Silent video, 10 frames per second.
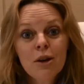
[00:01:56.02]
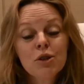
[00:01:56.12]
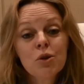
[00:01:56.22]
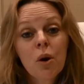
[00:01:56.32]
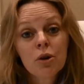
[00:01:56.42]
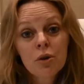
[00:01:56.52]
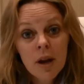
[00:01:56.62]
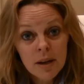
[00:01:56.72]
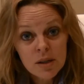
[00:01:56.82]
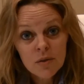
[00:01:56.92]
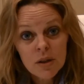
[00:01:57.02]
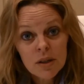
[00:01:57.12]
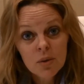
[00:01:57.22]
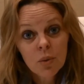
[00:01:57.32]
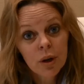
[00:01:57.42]
So on your next
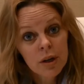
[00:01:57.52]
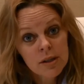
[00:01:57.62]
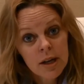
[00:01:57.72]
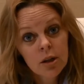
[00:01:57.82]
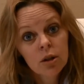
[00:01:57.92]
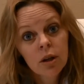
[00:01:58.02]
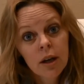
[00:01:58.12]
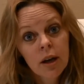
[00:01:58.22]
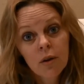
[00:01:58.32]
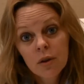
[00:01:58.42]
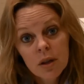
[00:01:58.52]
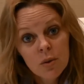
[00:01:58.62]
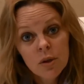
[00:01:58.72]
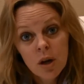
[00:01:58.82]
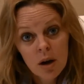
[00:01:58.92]
visit, we're going to take a look at everything
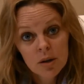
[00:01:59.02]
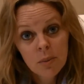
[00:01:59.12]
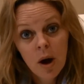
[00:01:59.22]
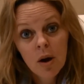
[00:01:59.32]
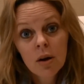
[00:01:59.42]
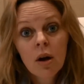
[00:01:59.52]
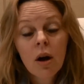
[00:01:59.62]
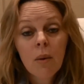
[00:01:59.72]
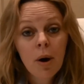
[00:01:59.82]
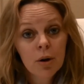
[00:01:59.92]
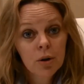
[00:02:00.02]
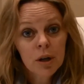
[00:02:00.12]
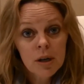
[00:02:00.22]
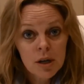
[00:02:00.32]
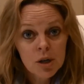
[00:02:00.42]
we talked about, about your
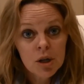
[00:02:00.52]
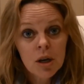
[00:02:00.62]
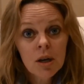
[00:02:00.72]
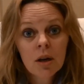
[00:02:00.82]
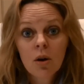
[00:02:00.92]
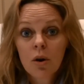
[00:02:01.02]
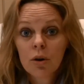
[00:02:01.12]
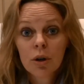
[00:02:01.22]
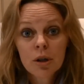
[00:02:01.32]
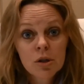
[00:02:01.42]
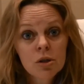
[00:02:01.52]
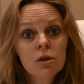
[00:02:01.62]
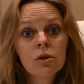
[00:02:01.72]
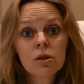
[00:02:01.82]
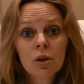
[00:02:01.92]
condition and all your
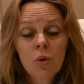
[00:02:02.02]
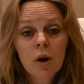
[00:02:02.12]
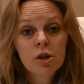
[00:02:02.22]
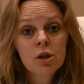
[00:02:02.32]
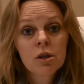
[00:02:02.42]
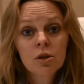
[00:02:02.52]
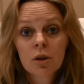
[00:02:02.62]
concerns and questions